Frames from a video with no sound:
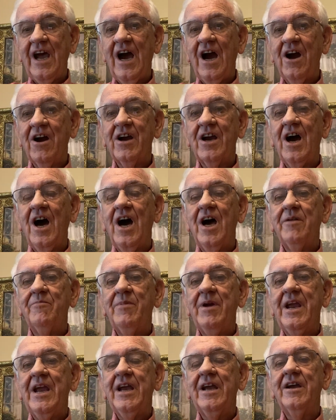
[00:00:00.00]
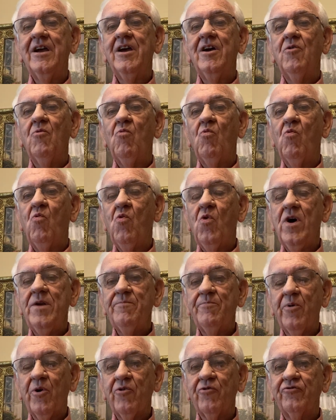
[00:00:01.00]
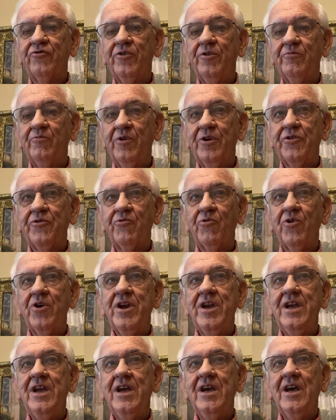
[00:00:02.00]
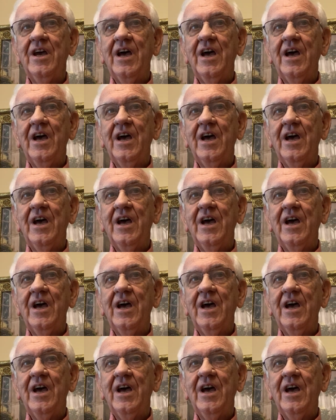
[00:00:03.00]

our God being one person with three